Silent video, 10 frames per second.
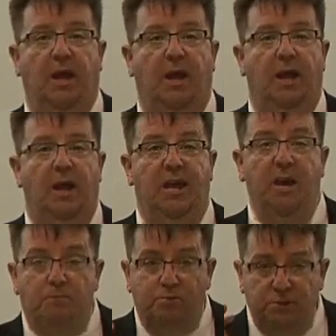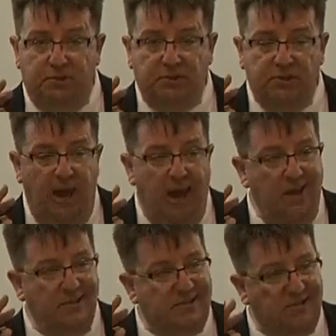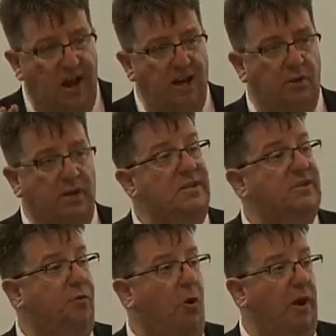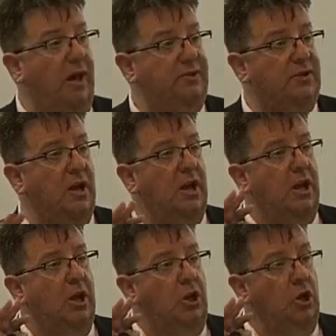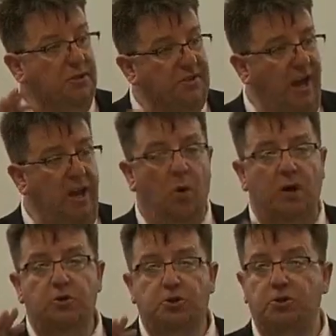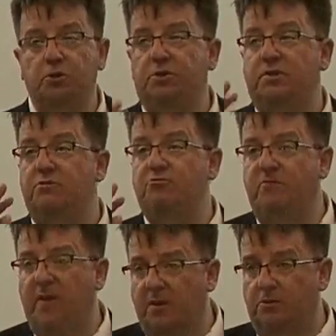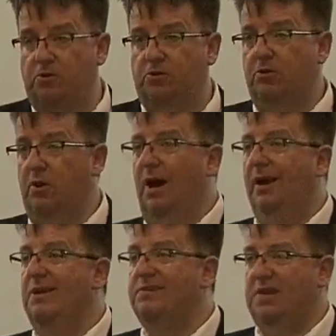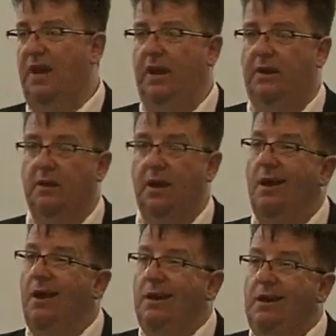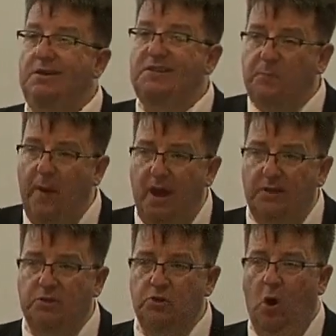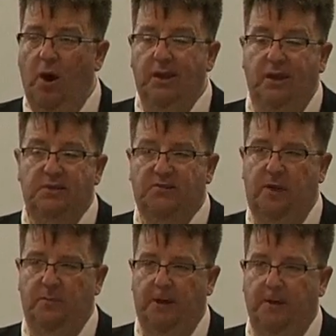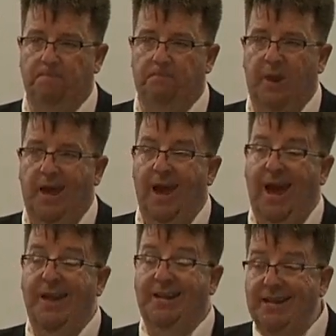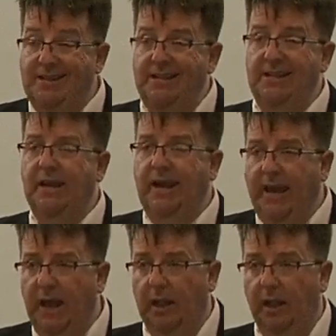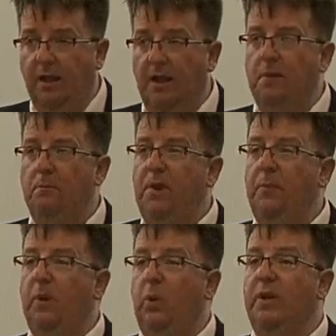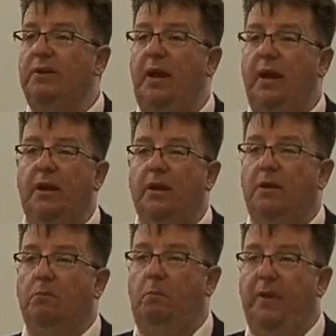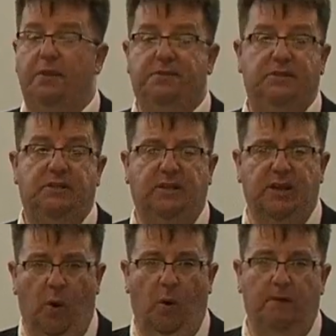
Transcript: He puts a sign on his forehead, not anyone should revenge against Cain. He spared Noah and his family, and he didn't kill people when they built the tower.